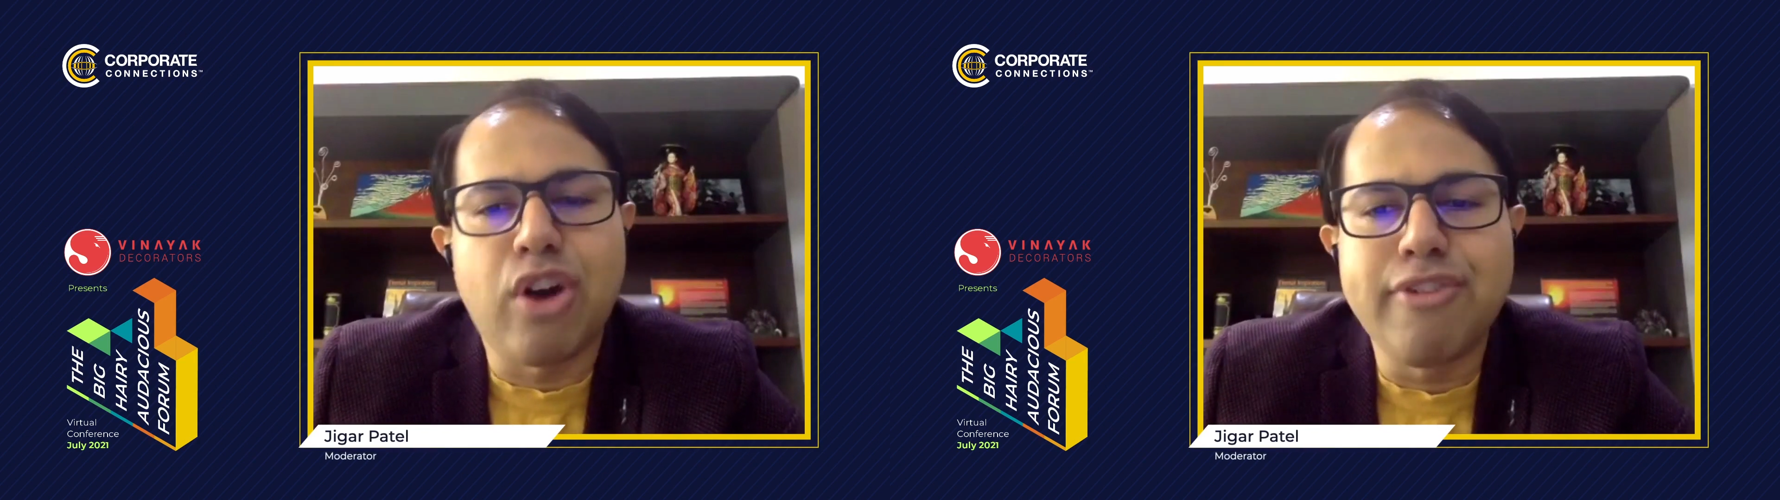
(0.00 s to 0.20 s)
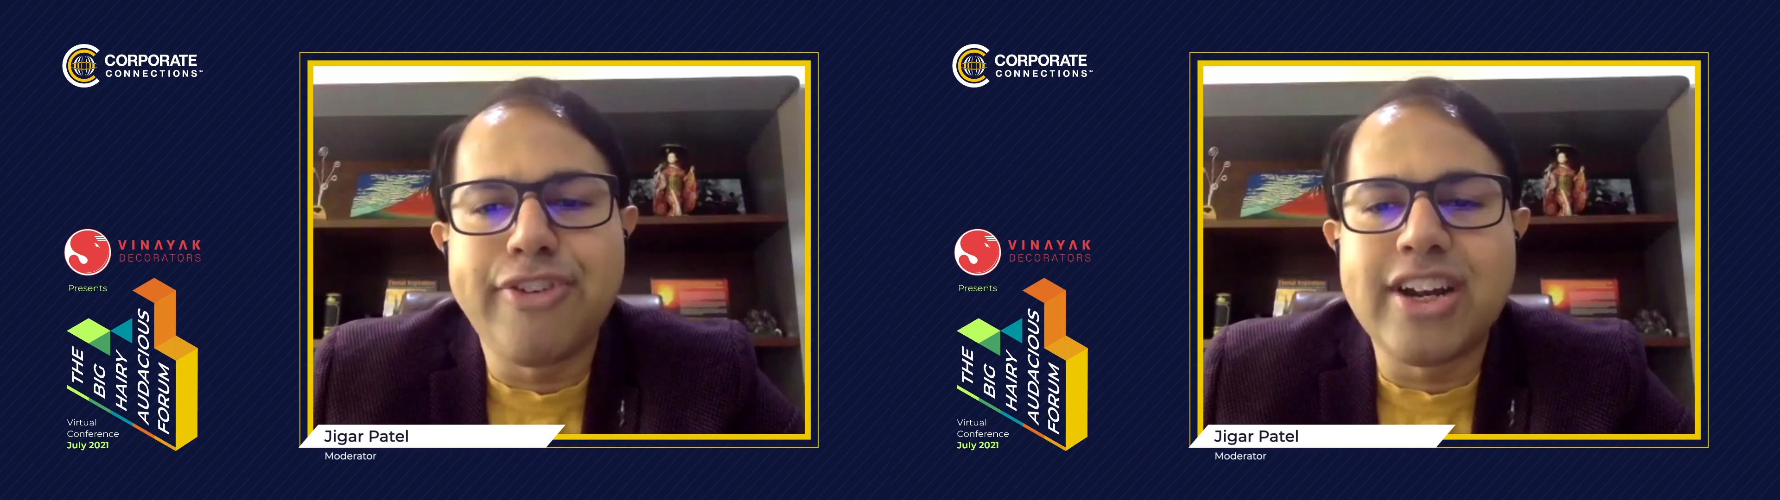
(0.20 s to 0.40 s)

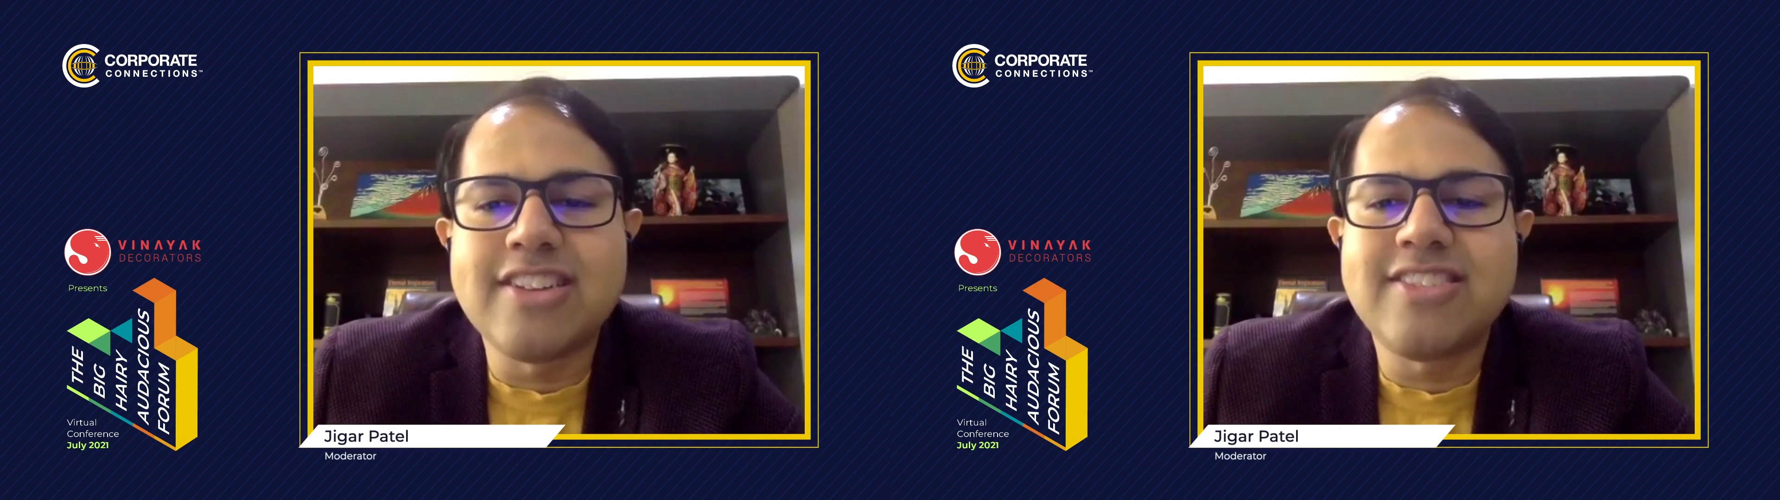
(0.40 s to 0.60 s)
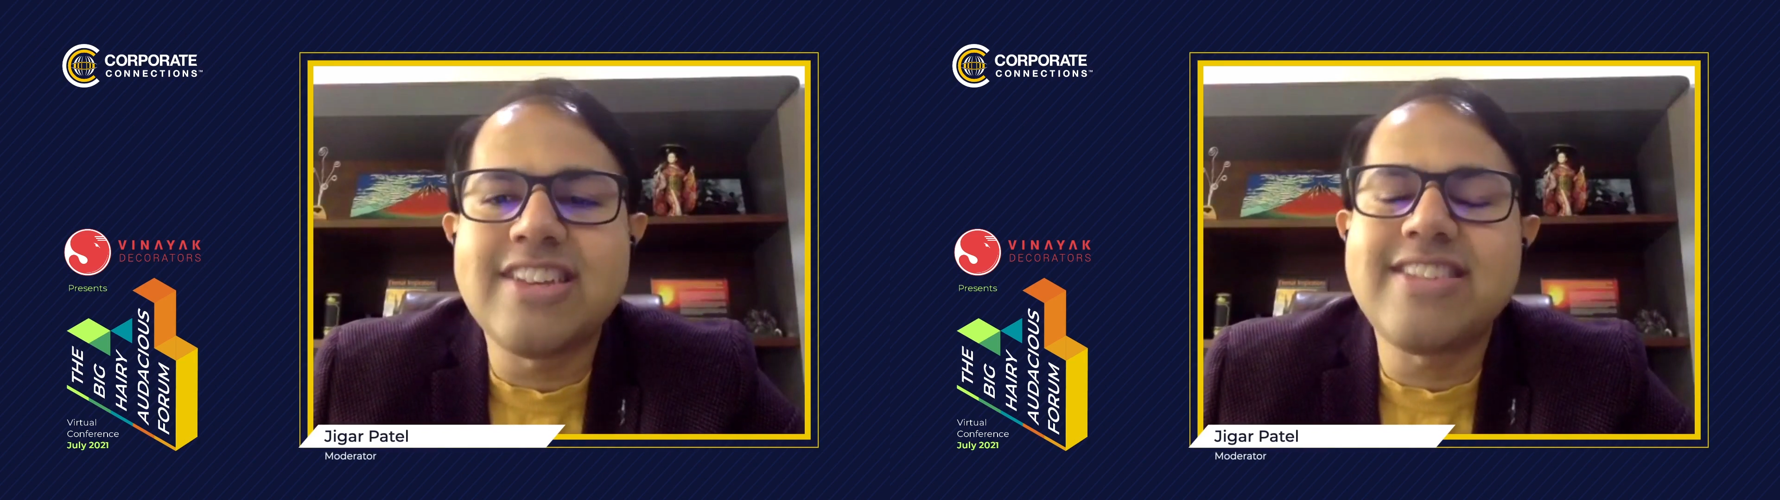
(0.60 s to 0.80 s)

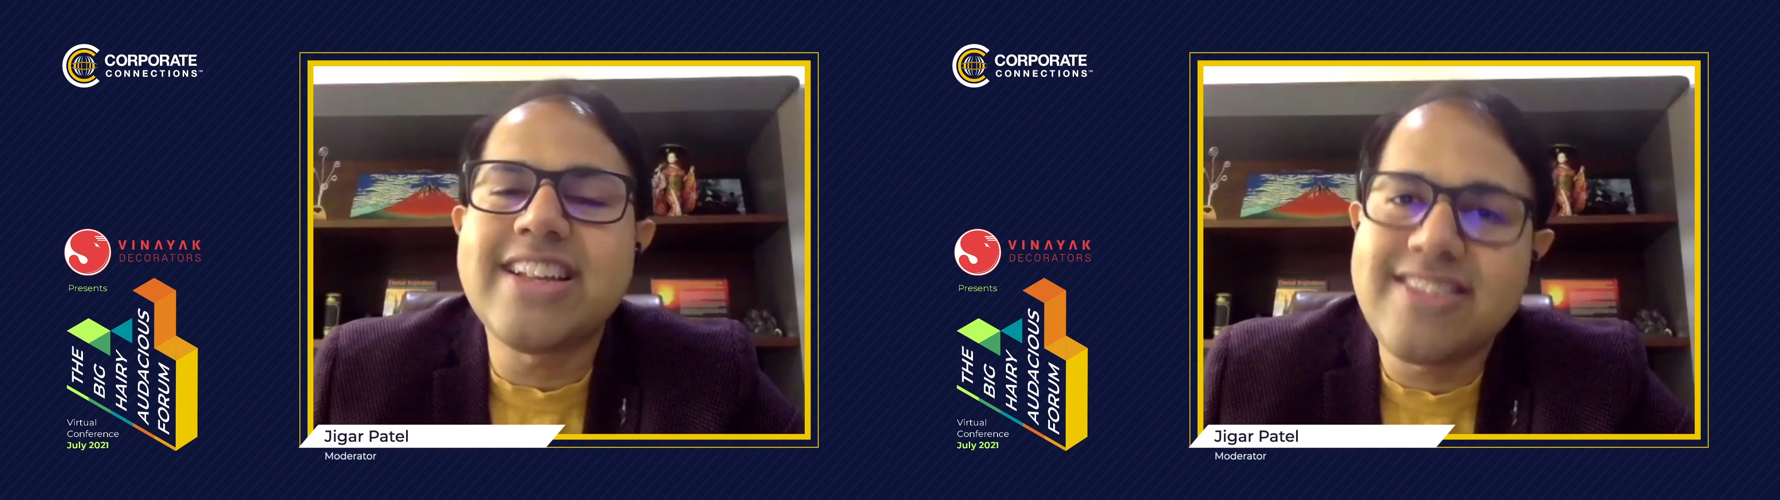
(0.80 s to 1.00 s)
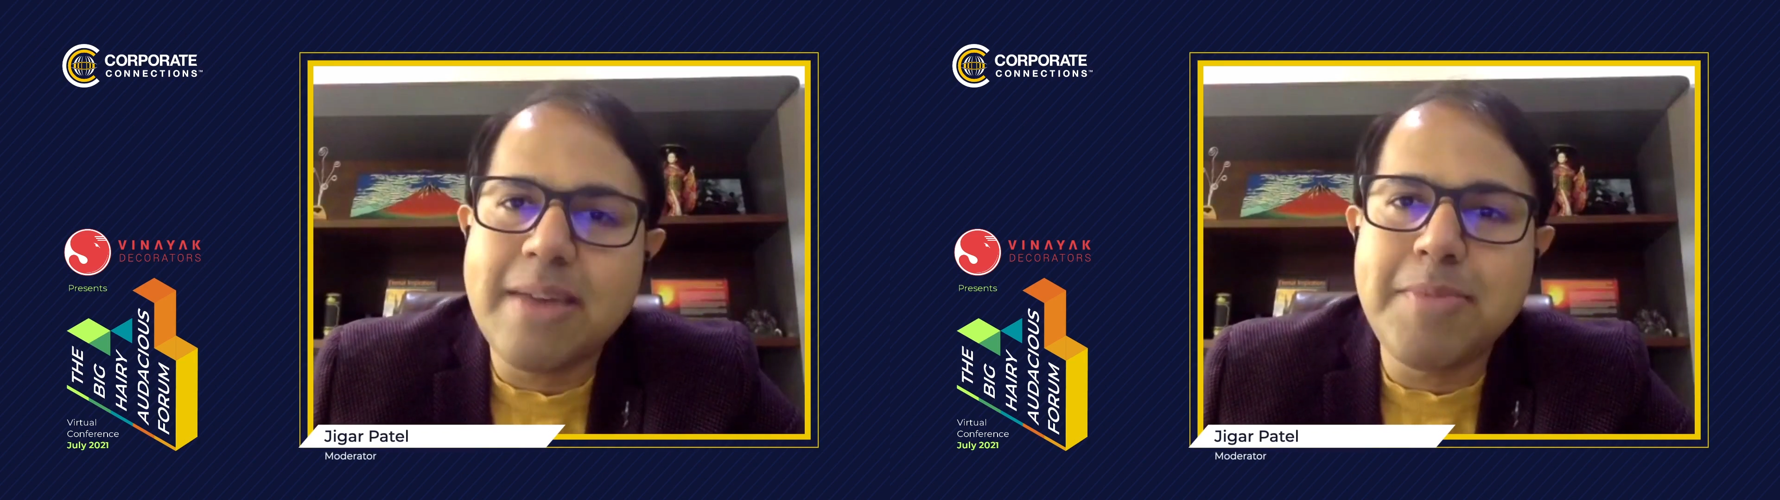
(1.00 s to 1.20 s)
conferences
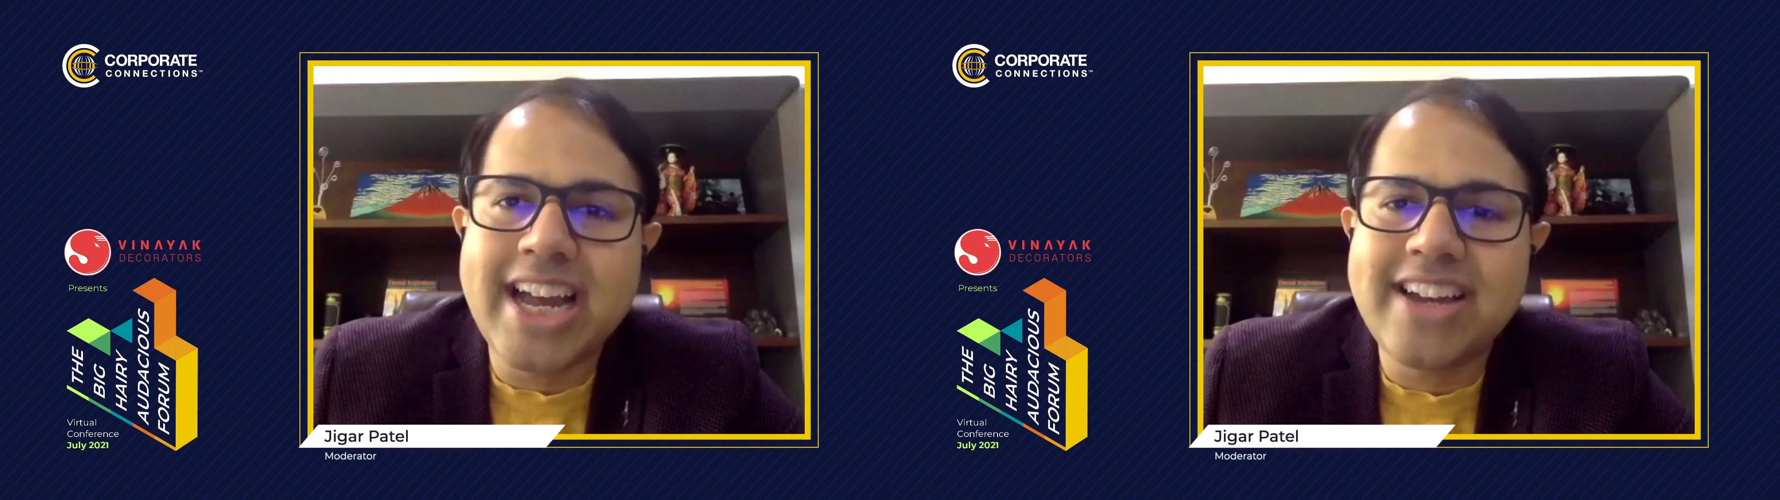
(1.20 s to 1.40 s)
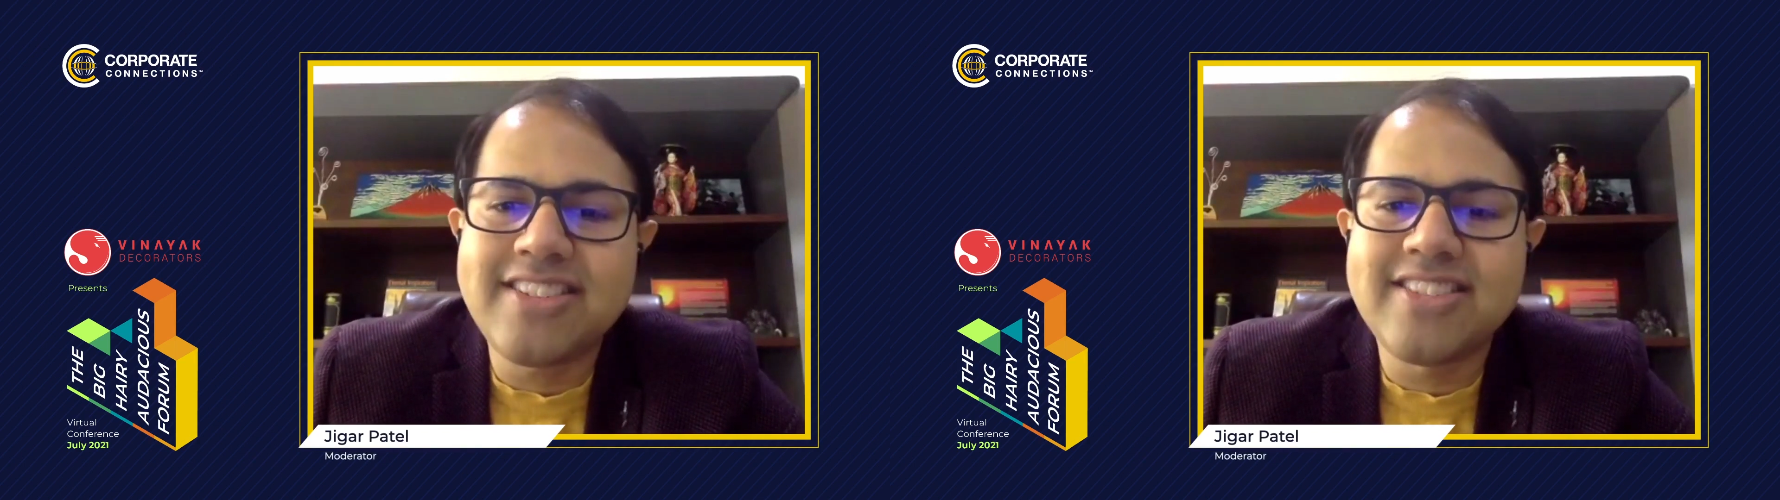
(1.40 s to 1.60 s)
and
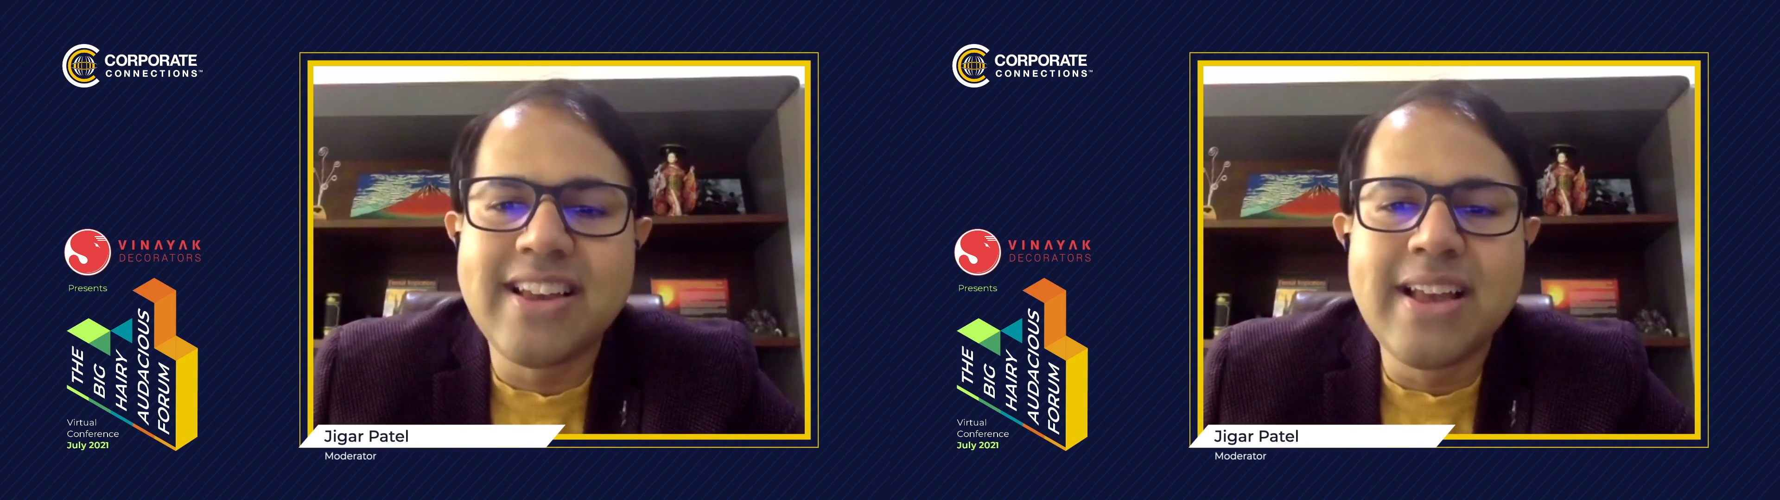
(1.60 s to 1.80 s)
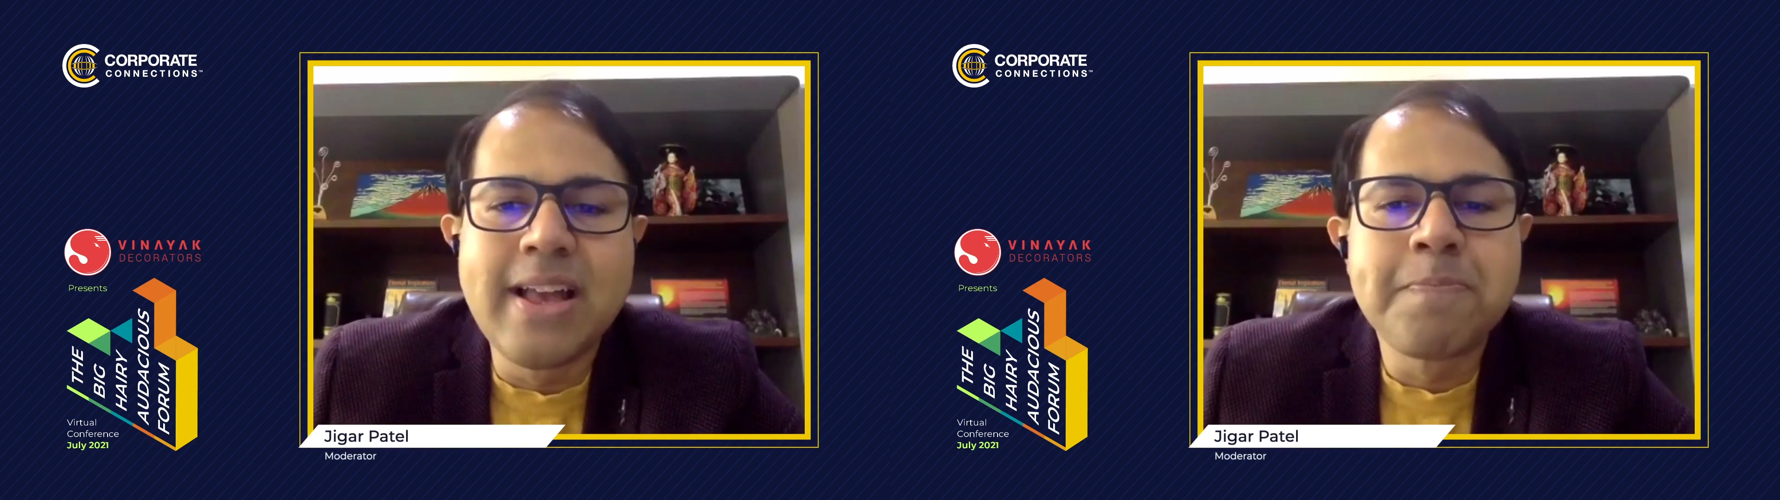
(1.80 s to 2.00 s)

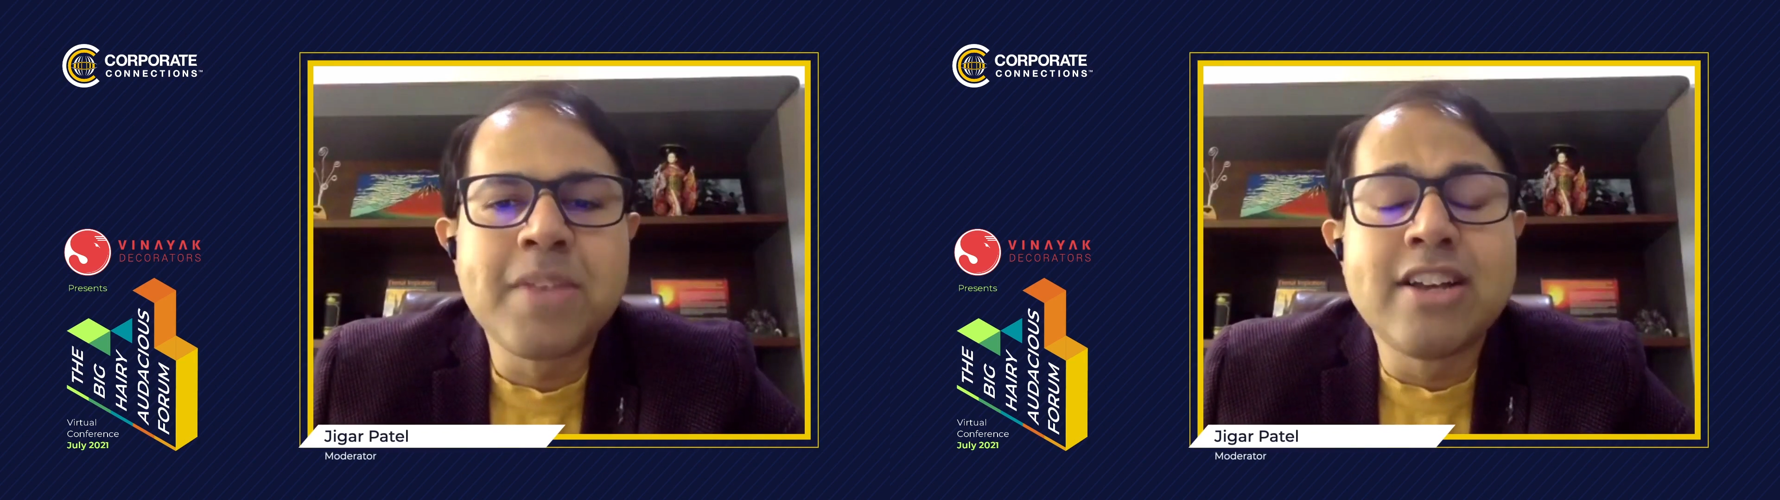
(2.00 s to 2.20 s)
seminars.